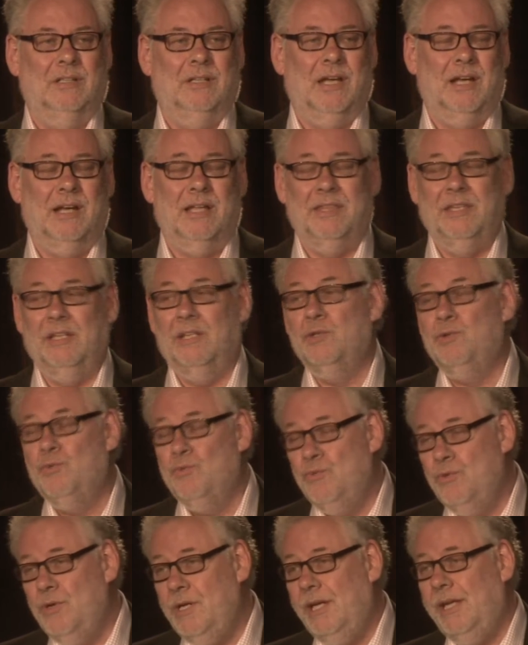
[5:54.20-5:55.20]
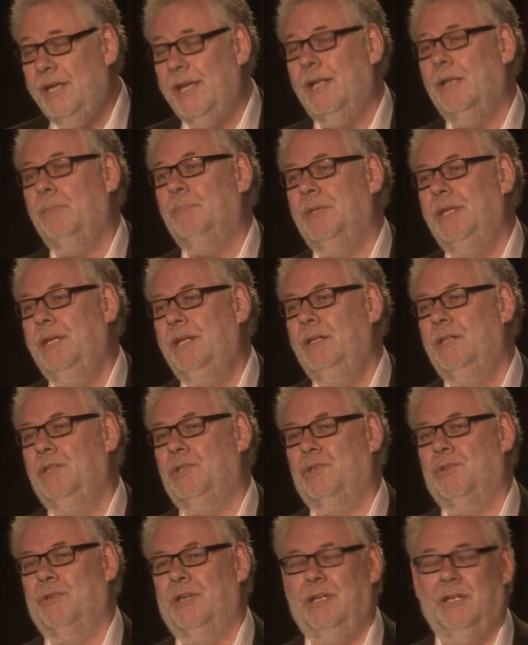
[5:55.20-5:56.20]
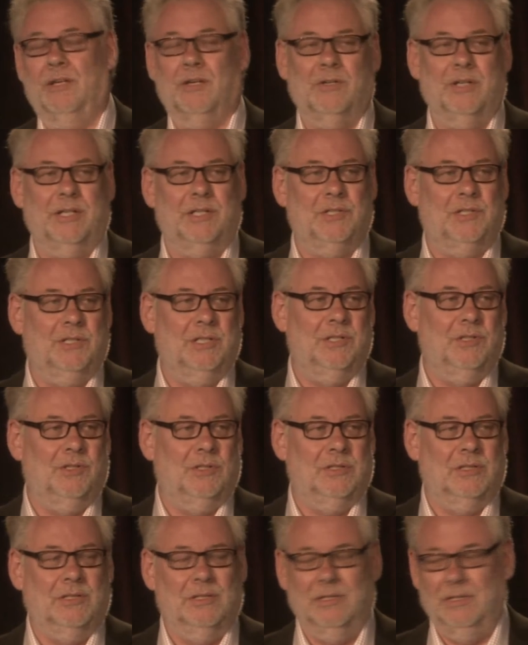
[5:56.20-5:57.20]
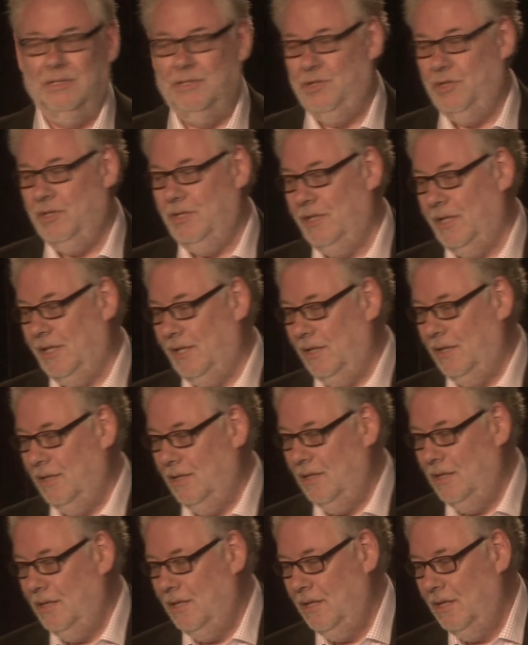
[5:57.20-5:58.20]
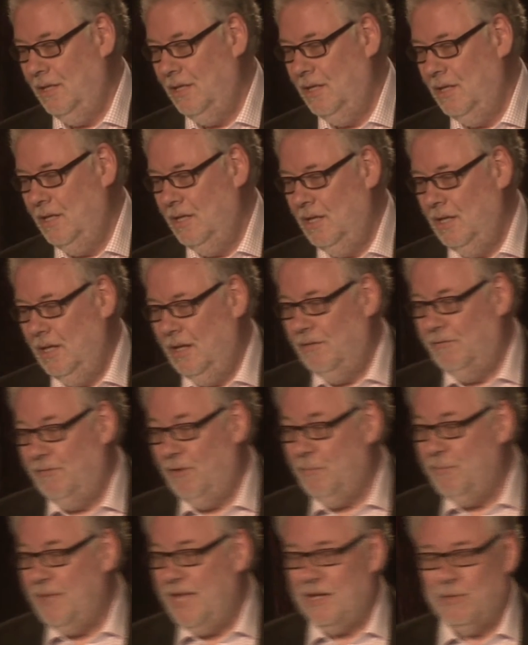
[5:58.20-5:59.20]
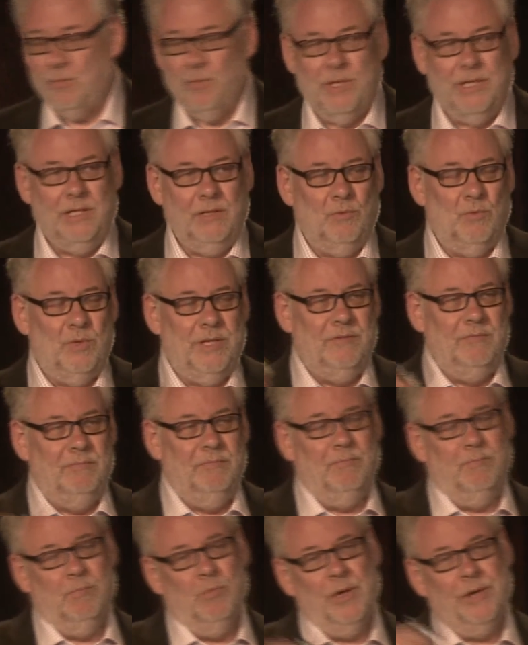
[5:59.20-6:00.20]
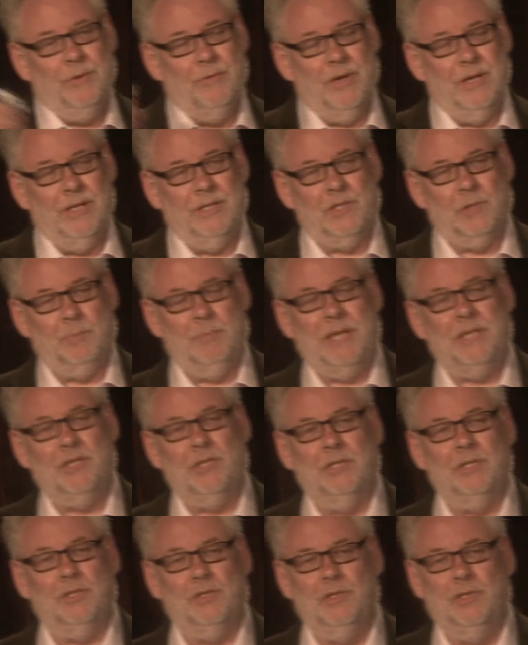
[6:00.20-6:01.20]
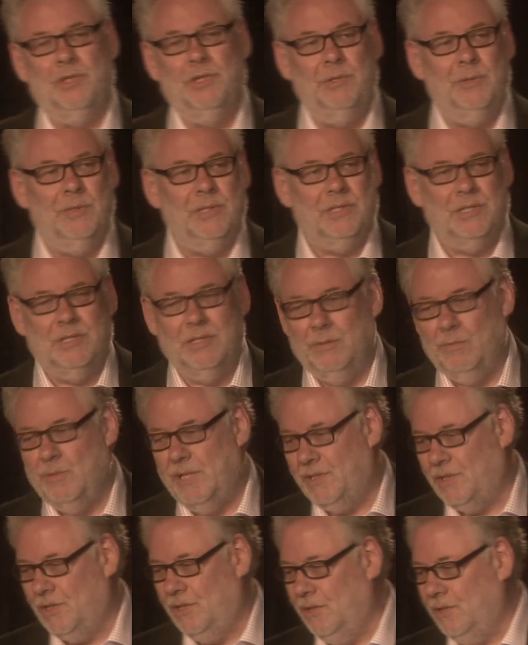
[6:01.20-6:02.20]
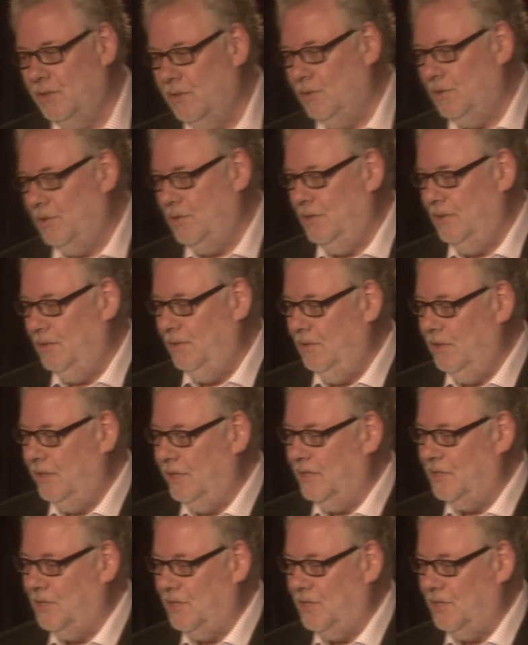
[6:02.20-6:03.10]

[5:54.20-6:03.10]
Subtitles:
And I think has really helped the industry on its digital journey. From that, we run a specialist tour to the West Coast to look at